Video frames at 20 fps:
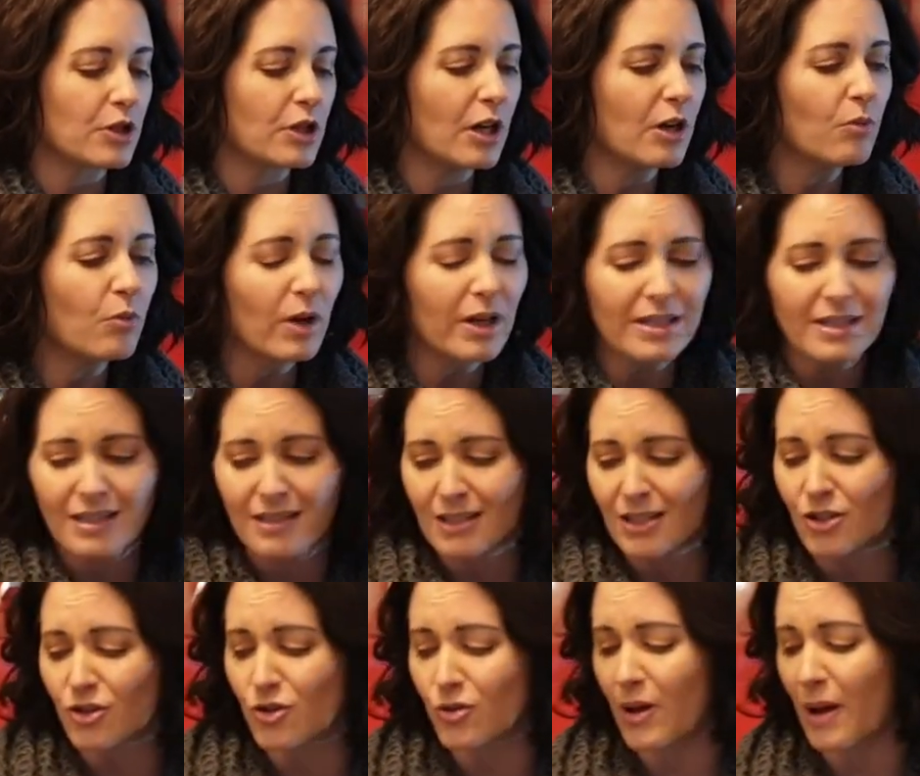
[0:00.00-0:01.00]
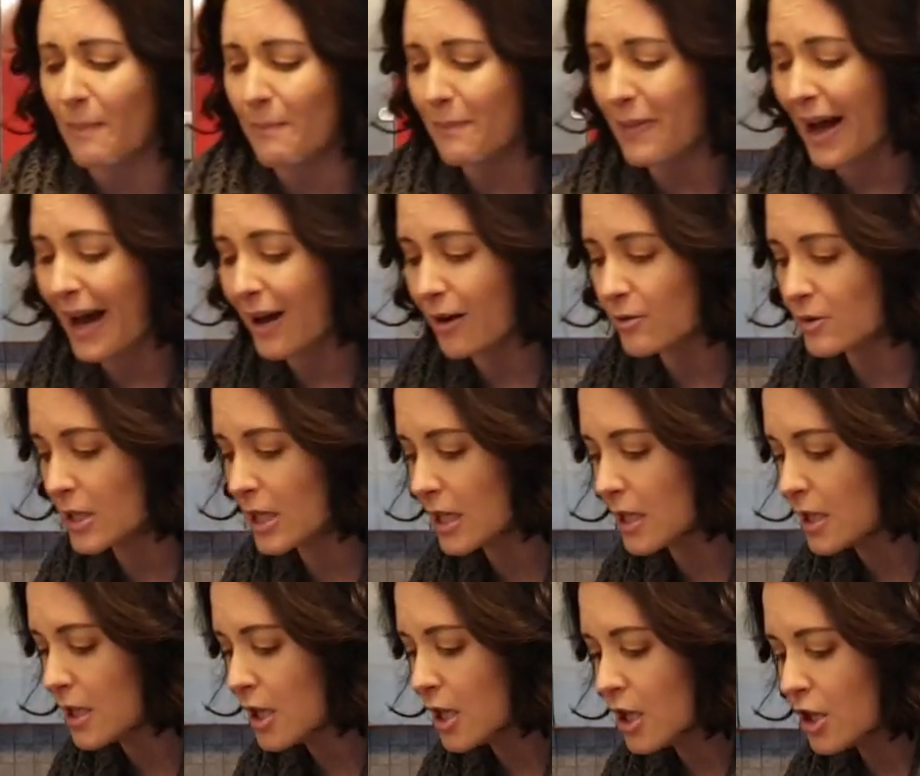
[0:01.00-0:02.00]
You don't want it into a powder
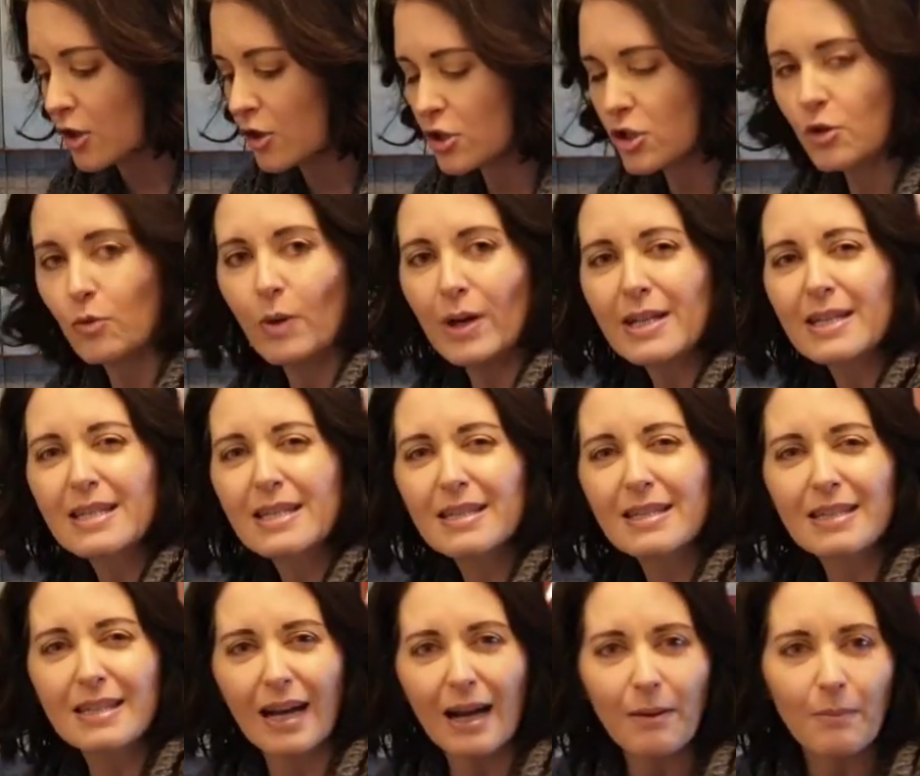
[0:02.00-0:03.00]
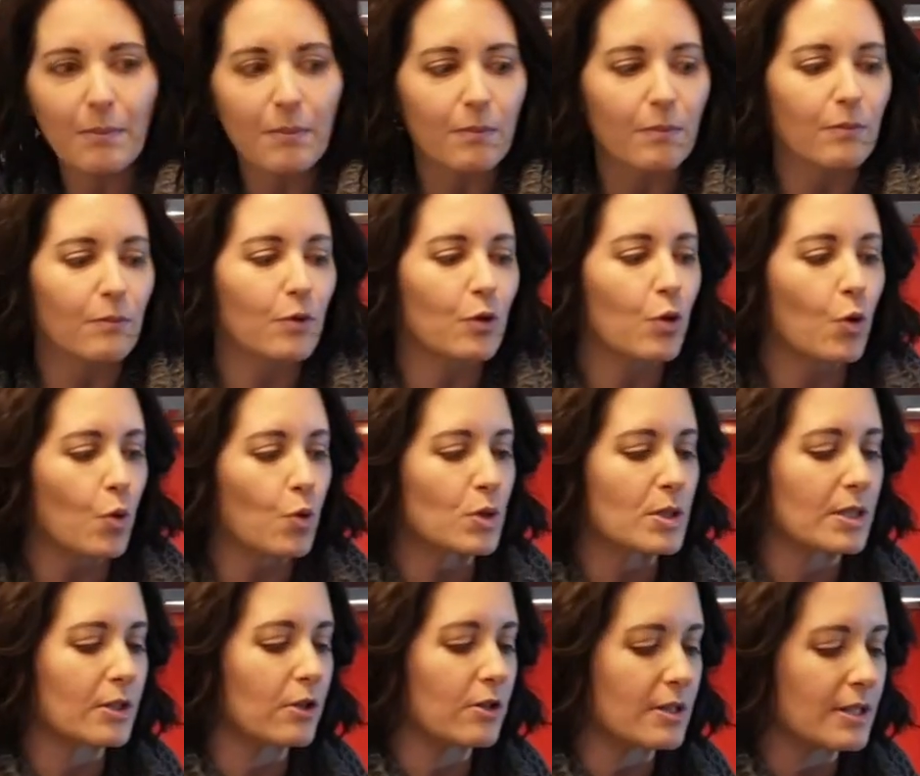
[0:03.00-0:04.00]
because you want some
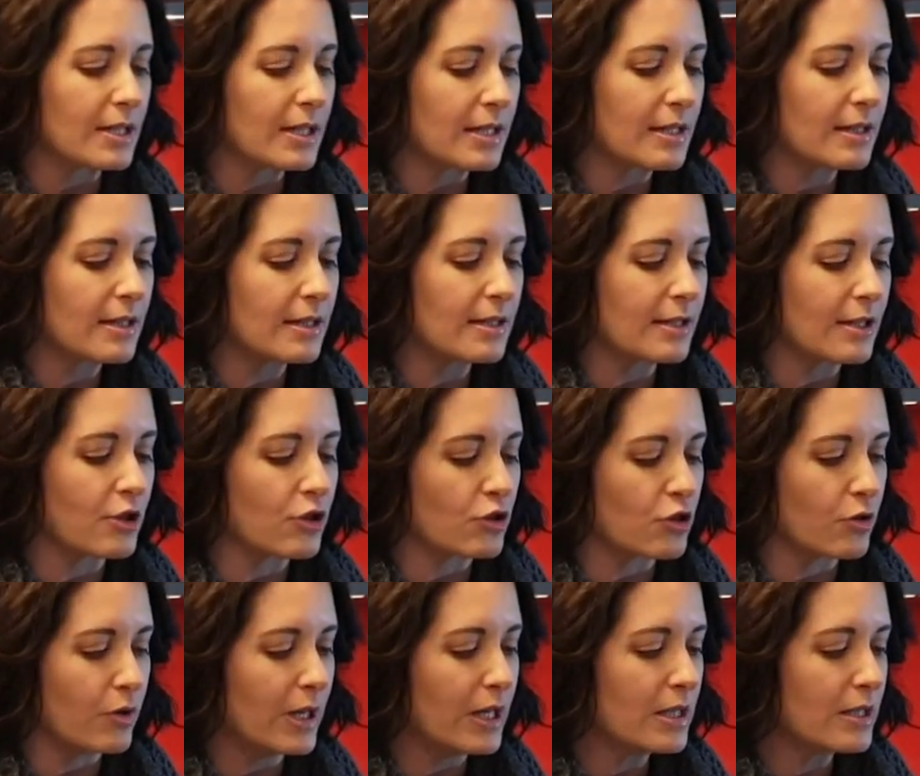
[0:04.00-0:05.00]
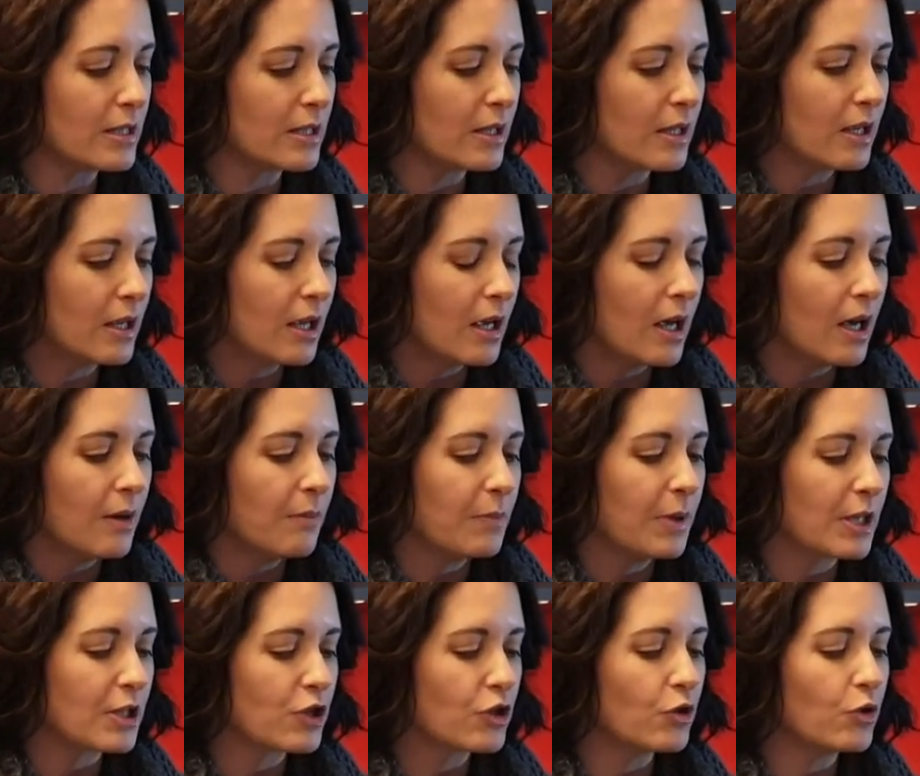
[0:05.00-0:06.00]
coarse consistency to it,
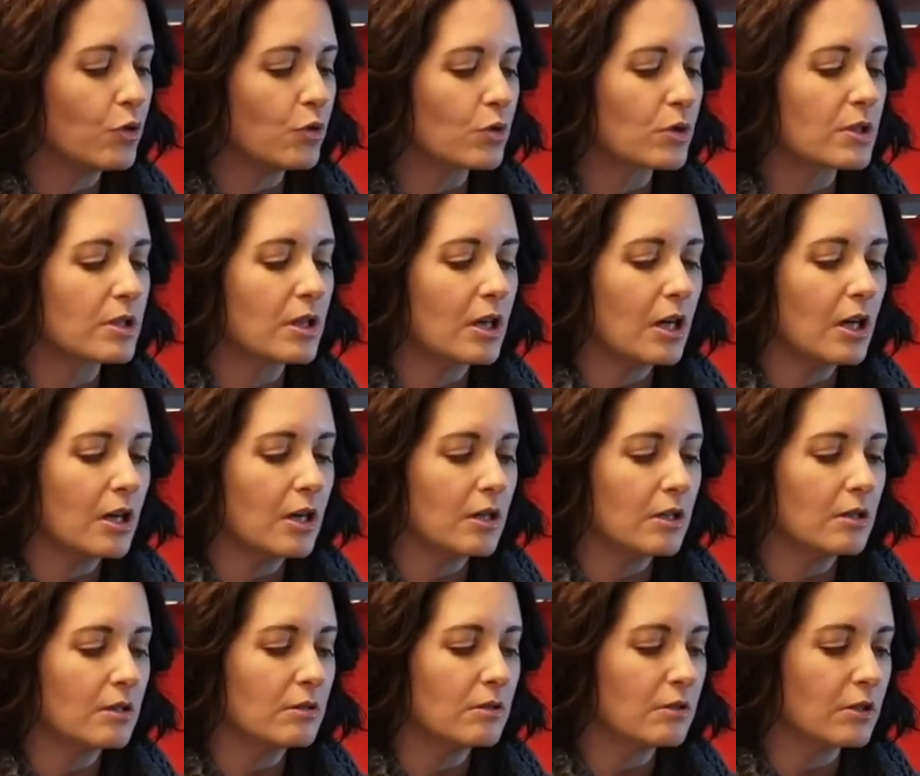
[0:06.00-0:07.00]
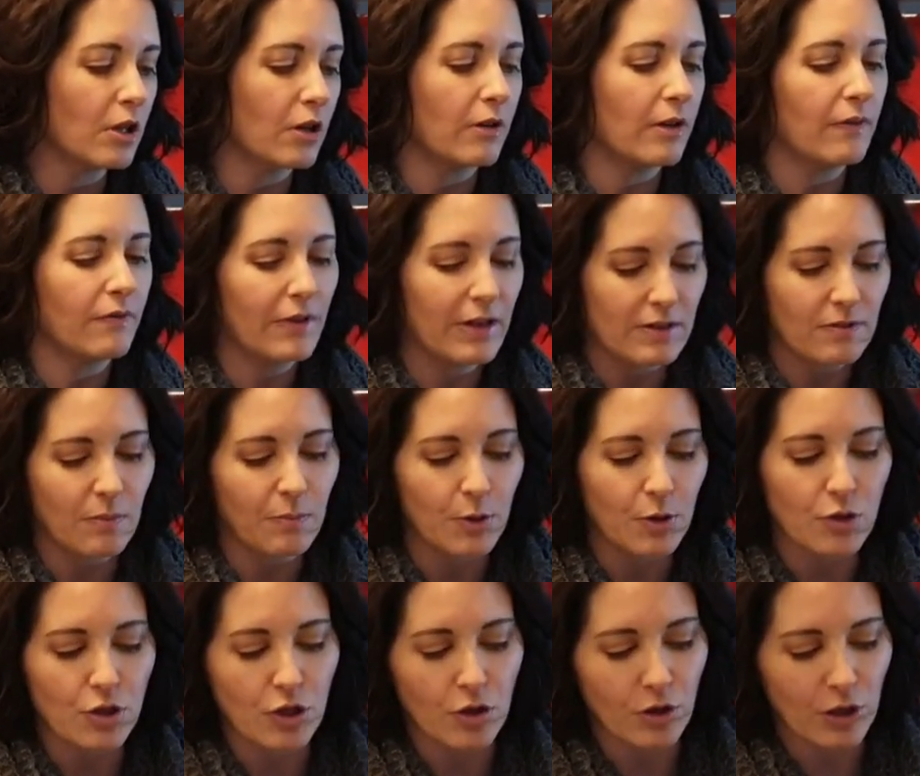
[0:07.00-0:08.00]
but you also, yeah, and that's the
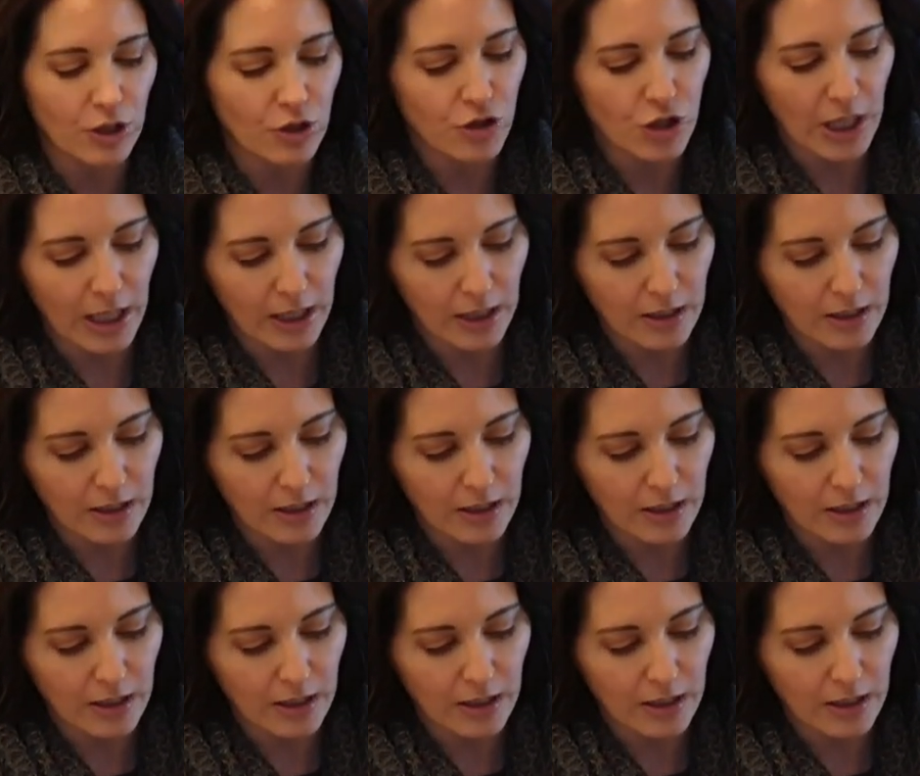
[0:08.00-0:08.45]
beauty, you can check